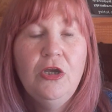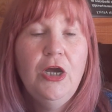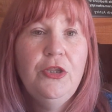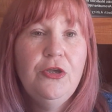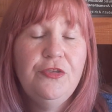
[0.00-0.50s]

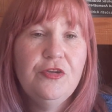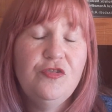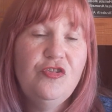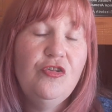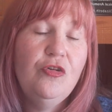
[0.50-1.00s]
Another
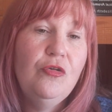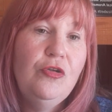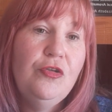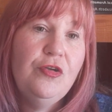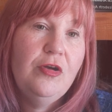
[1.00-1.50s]

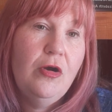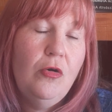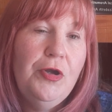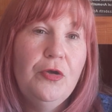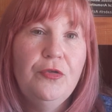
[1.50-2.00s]

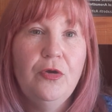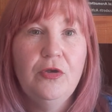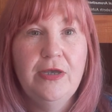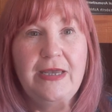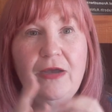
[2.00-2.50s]
oil
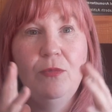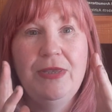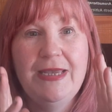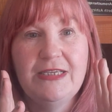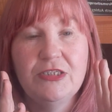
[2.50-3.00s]
that we
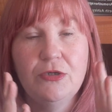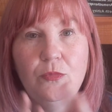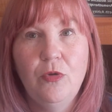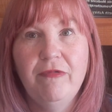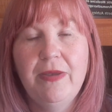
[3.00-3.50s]
need to
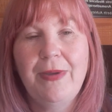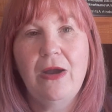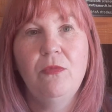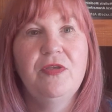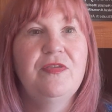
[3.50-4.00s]
worry
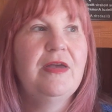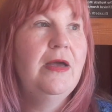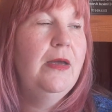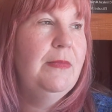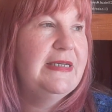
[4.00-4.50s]
about with
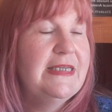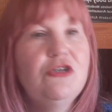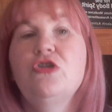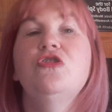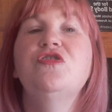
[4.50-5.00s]

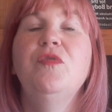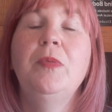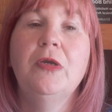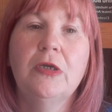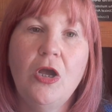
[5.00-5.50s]
essentials for
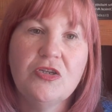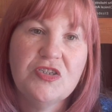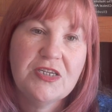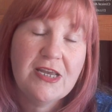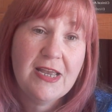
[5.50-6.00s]
blood
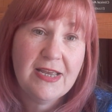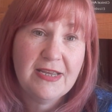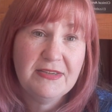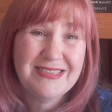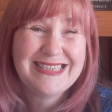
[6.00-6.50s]
clots
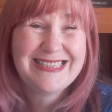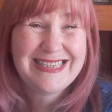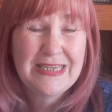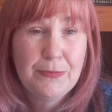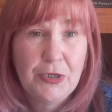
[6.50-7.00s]
is
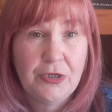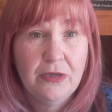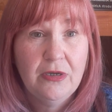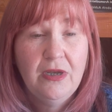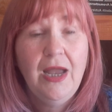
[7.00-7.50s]
cinnamon.
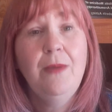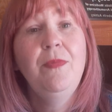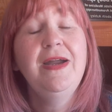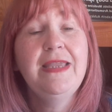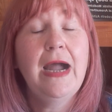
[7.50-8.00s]
And
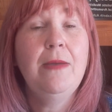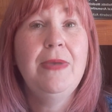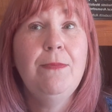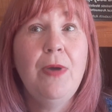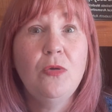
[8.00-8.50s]
by that I
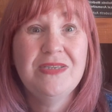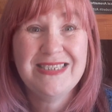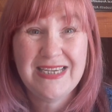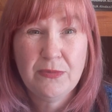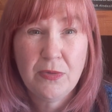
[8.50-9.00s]
mean both
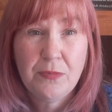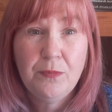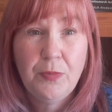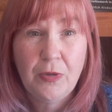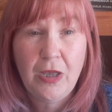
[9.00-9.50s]

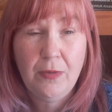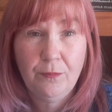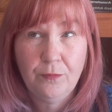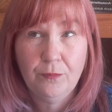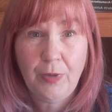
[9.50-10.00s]
cinnamon
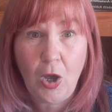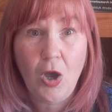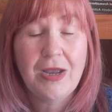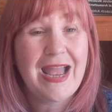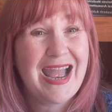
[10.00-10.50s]

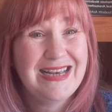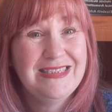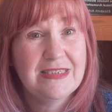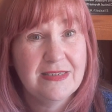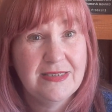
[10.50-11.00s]
bark
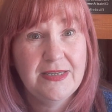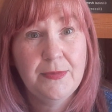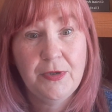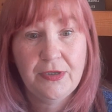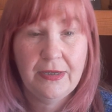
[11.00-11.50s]
and
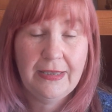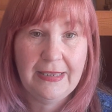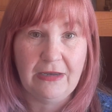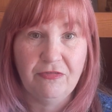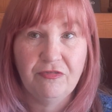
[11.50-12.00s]
cinnamon
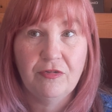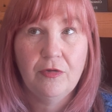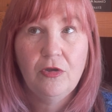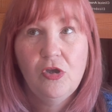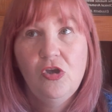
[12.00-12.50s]
leaf.
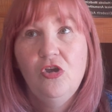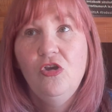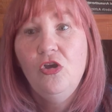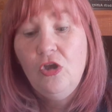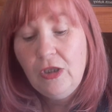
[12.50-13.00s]

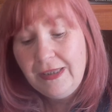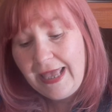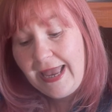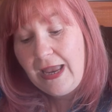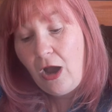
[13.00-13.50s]

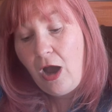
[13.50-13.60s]
They've